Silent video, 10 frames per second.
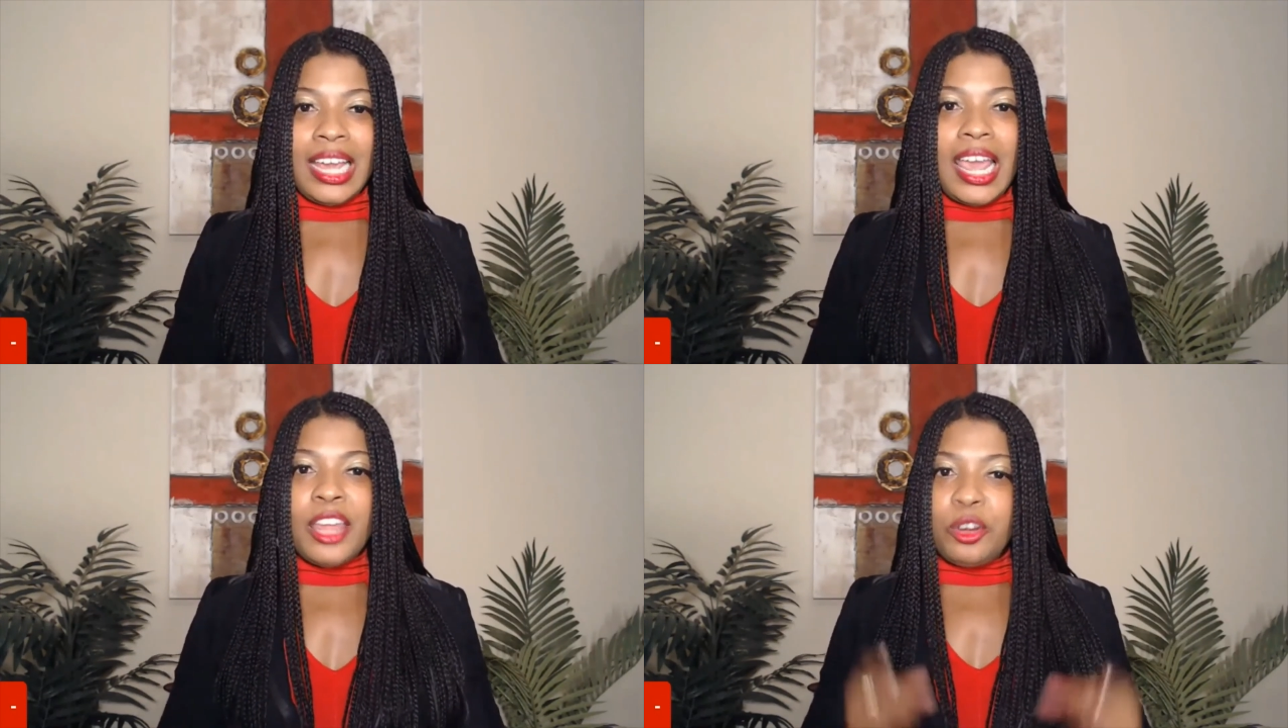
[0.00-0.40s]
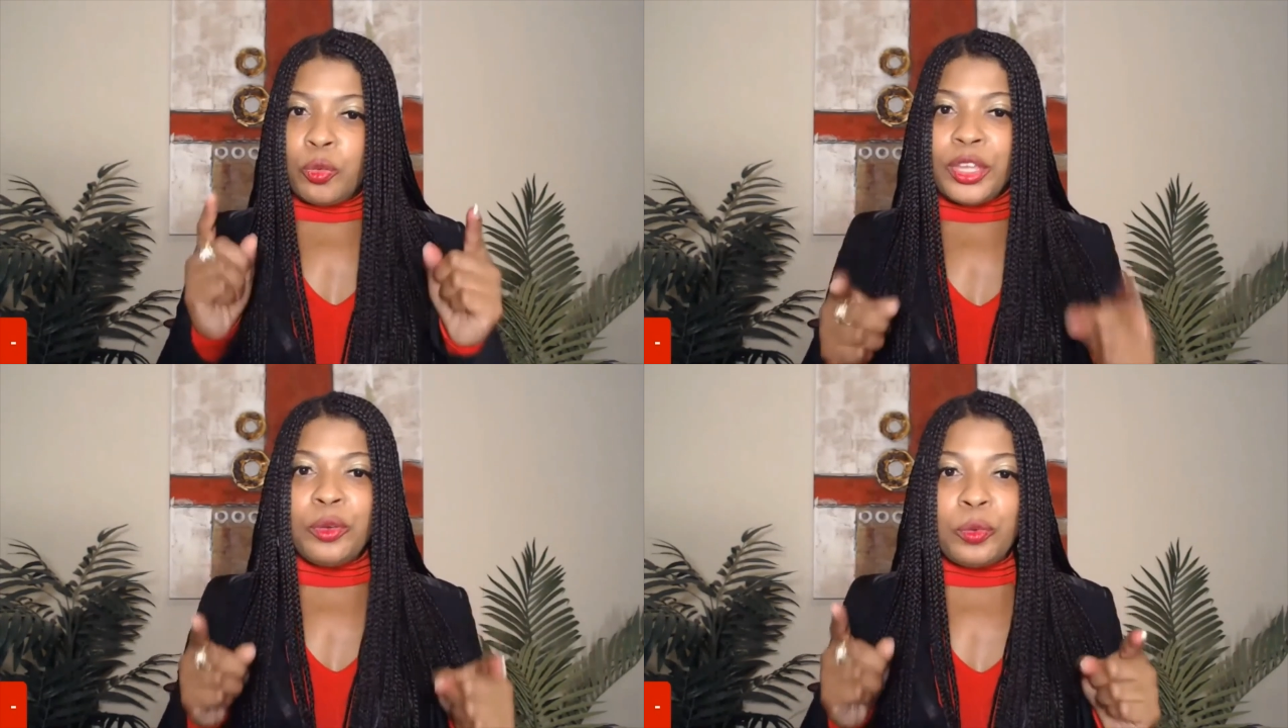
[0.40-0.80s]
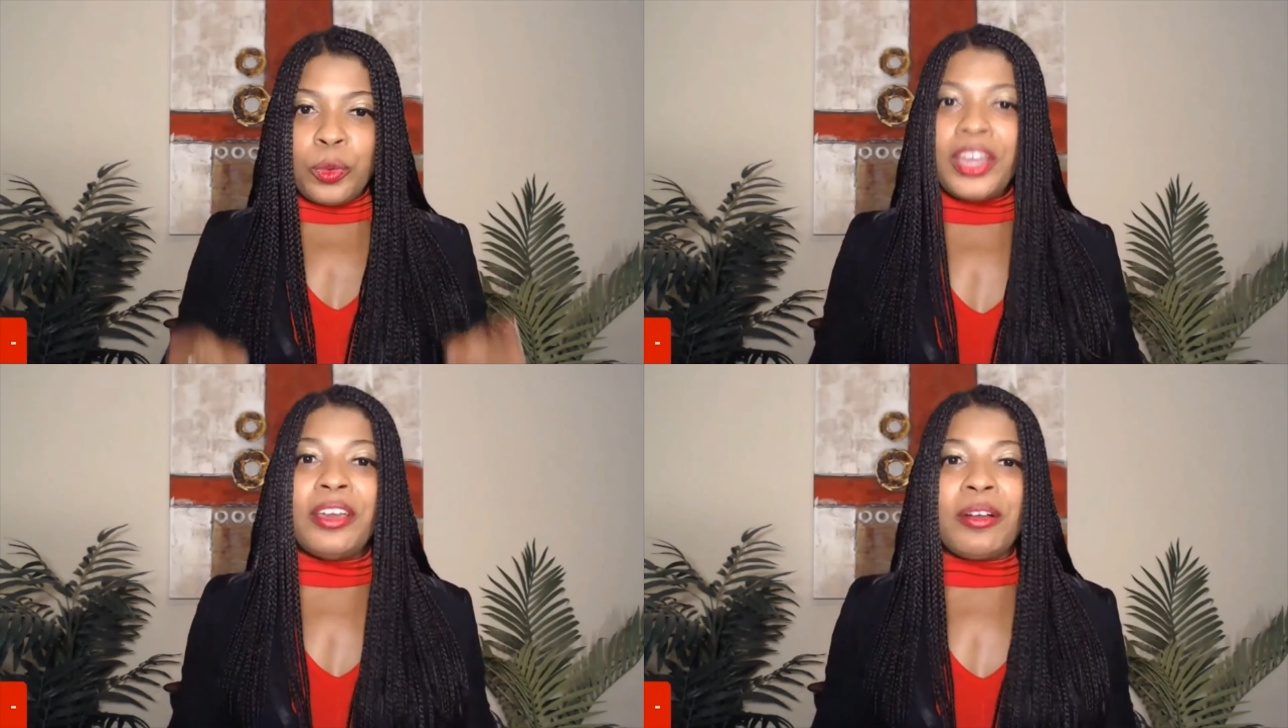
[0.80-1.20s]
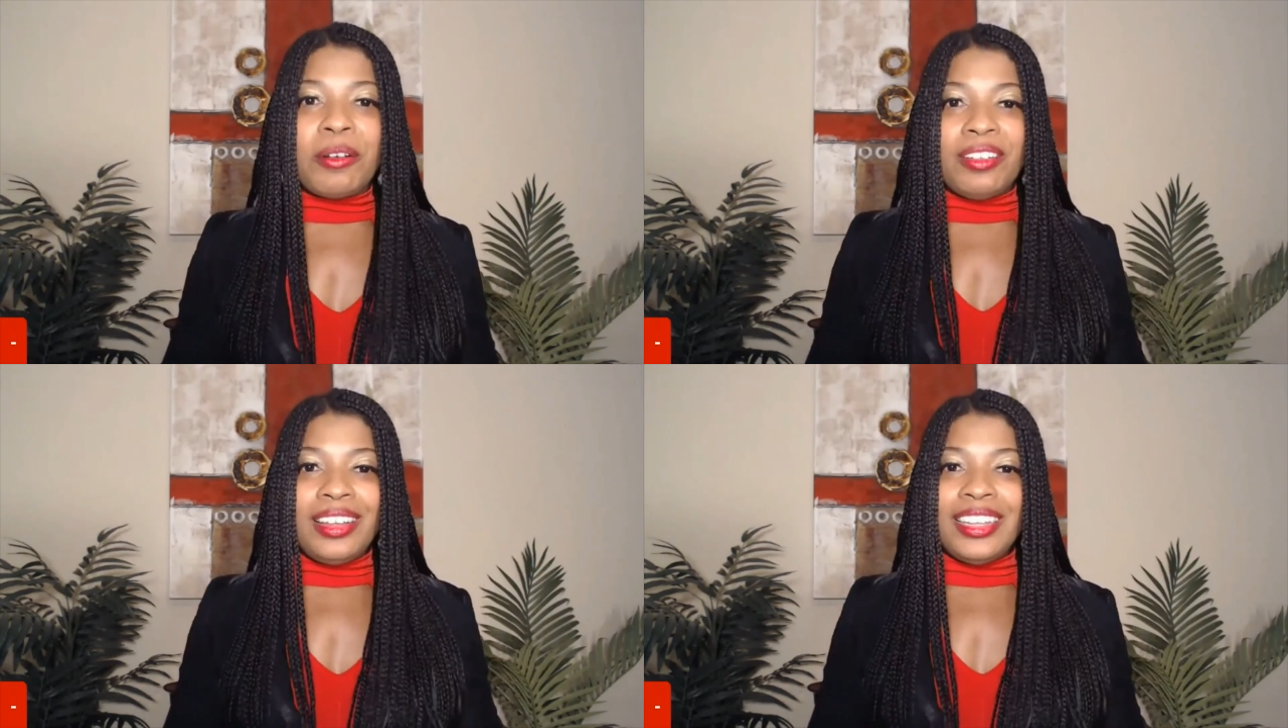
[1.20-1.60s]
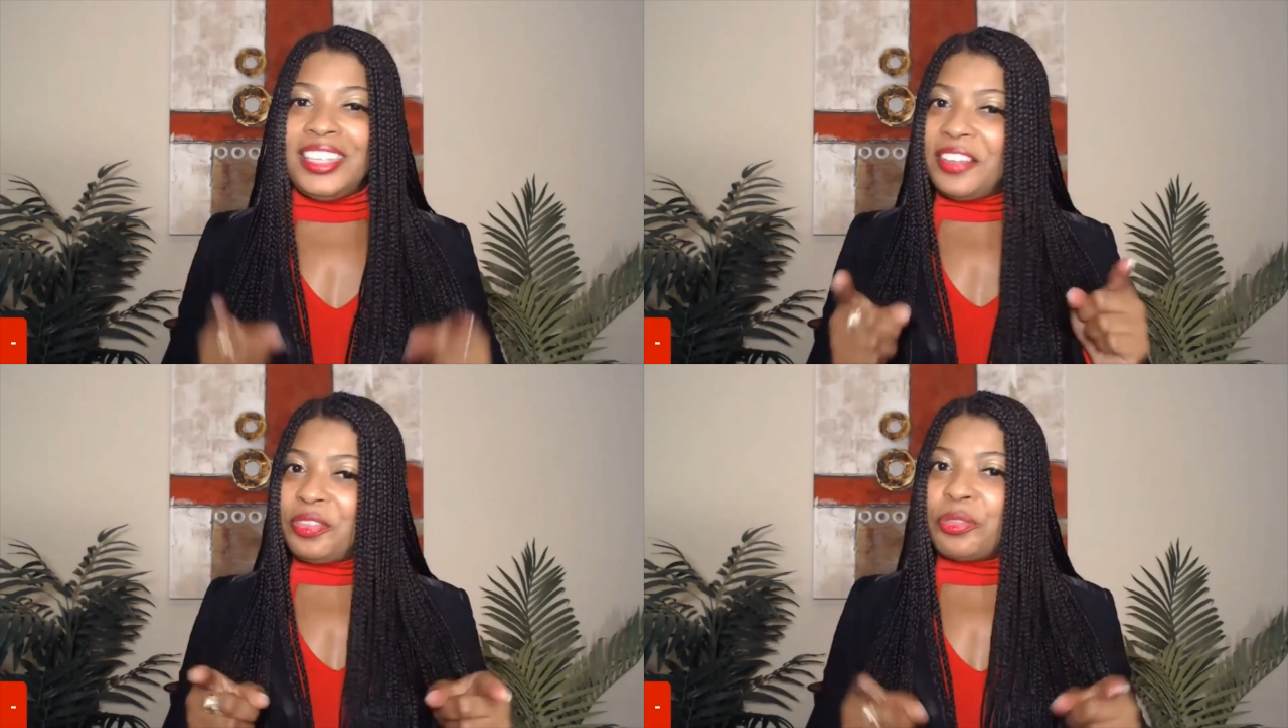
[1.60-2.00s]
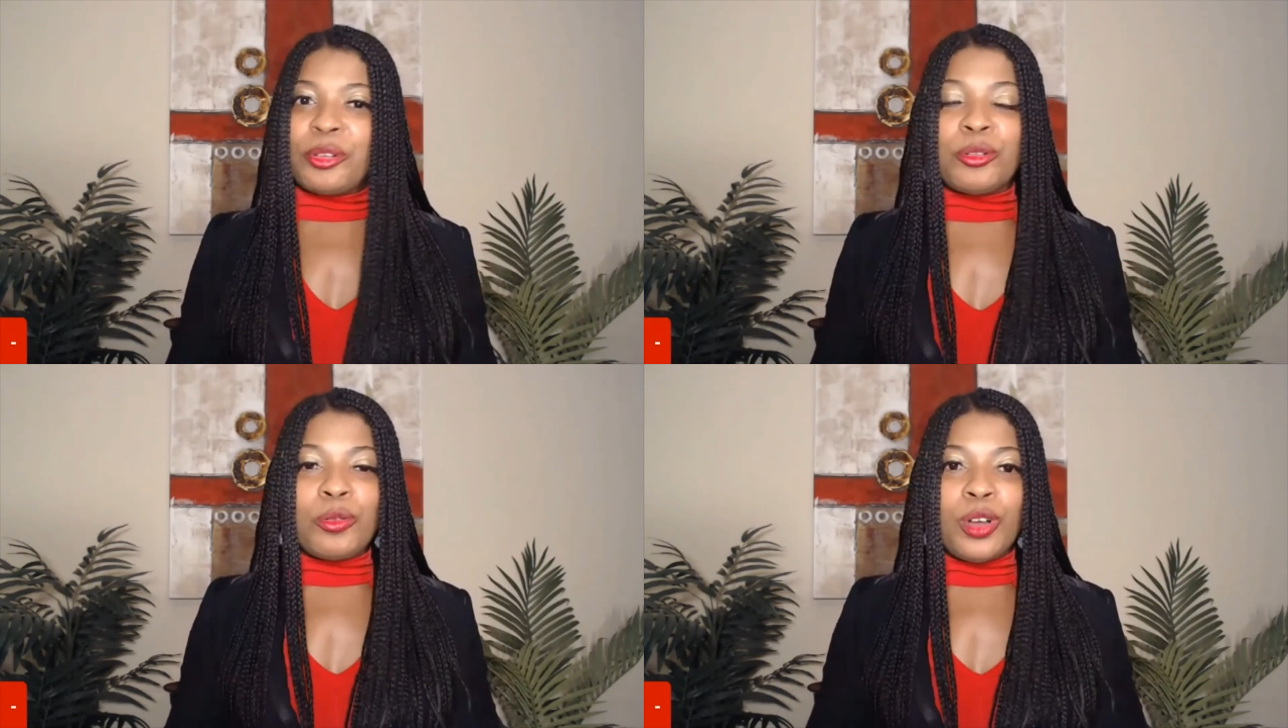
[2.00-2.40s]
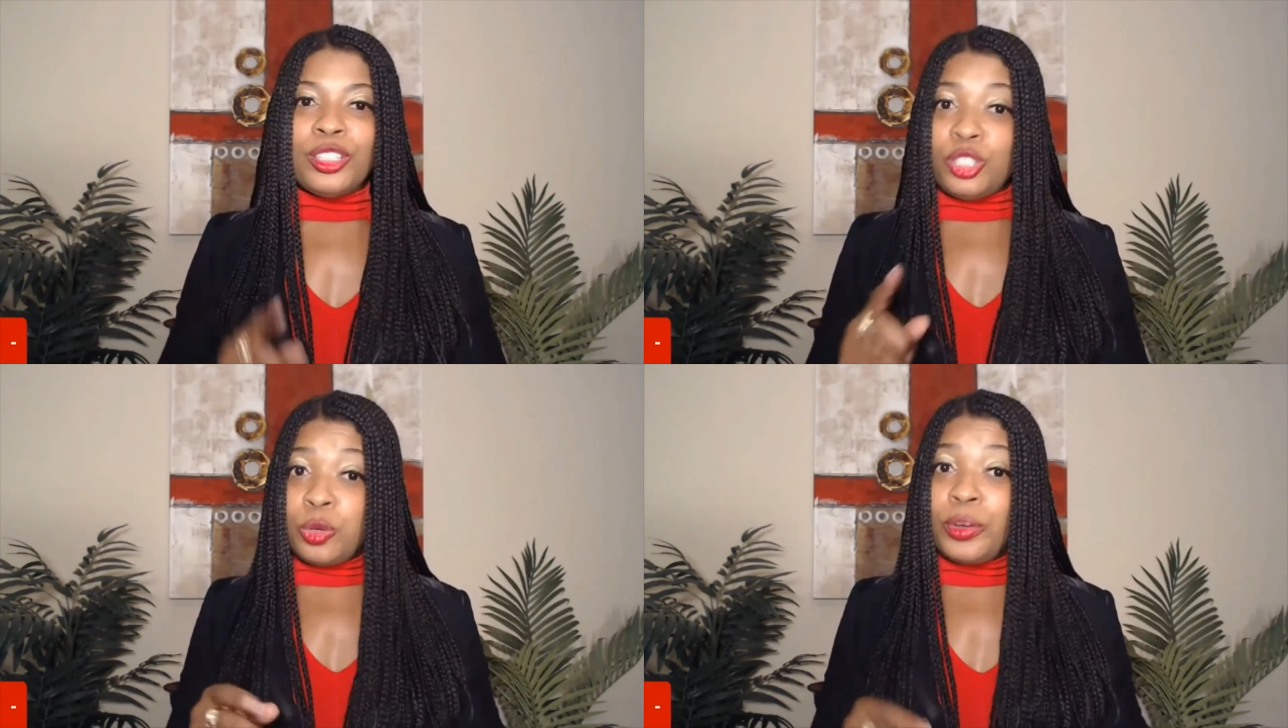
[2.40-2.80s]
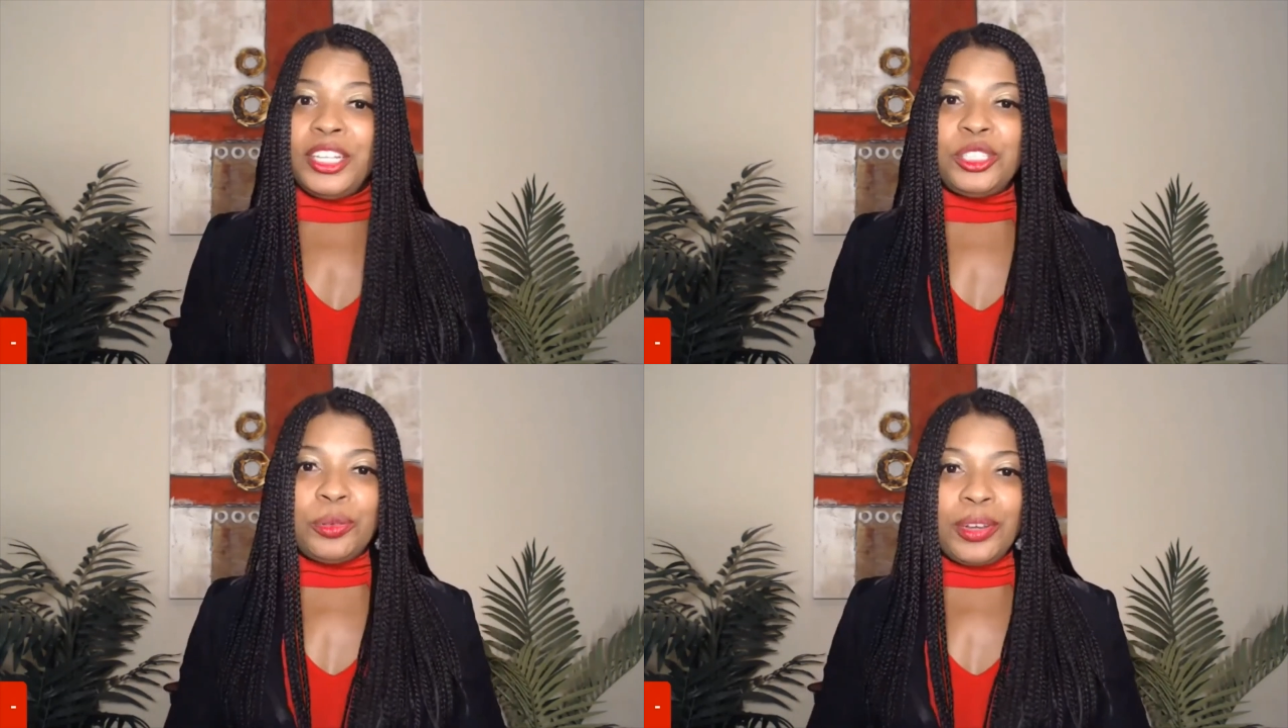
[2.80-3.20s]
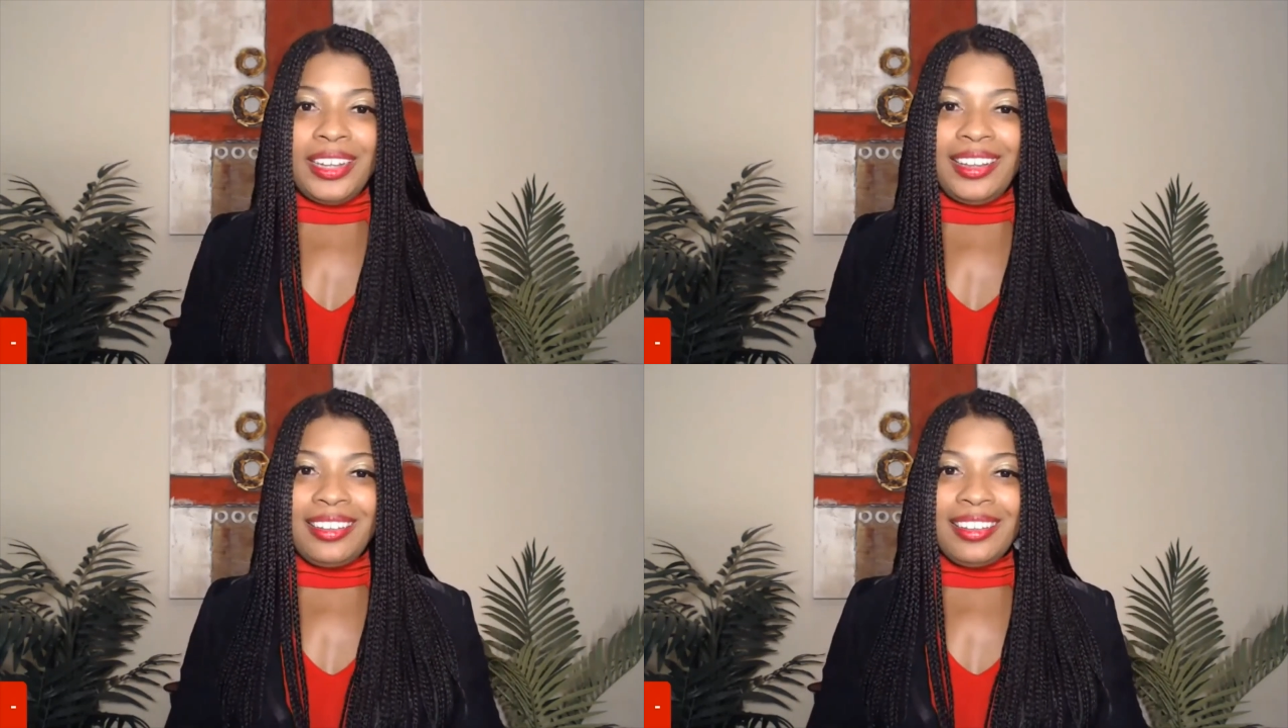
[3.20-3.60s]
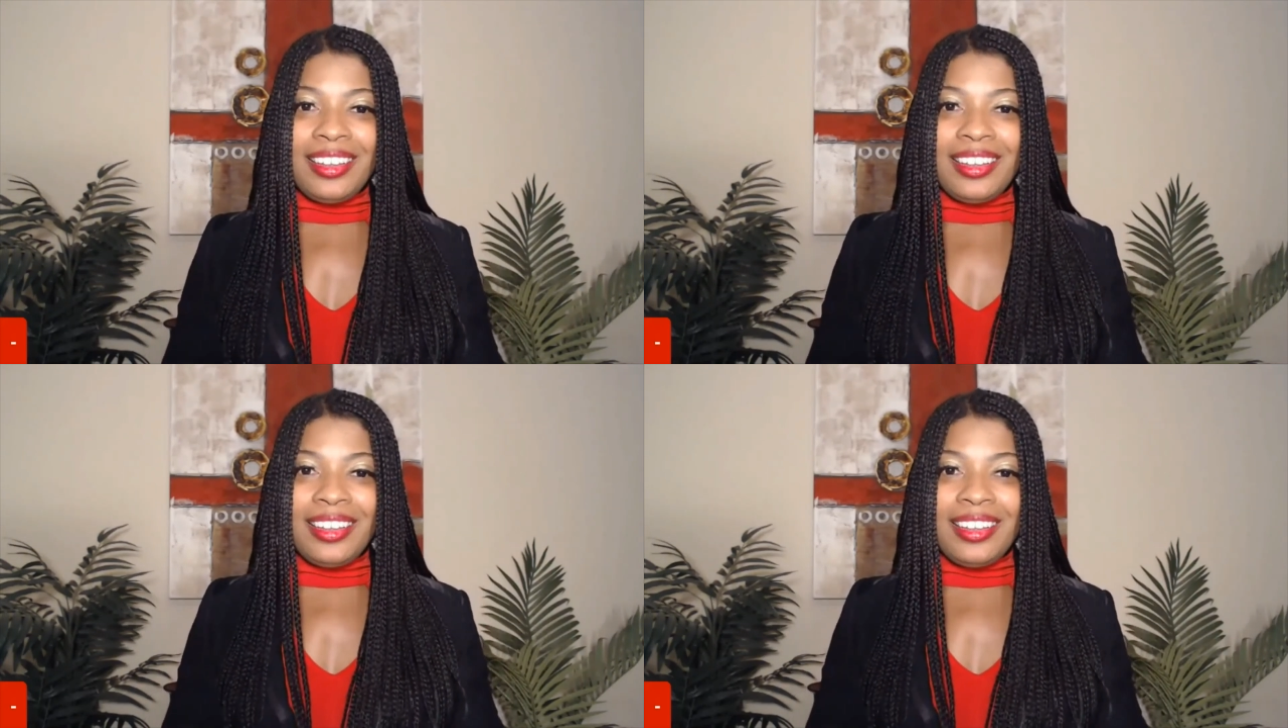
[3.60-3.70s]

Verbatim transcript: And we will get through 2020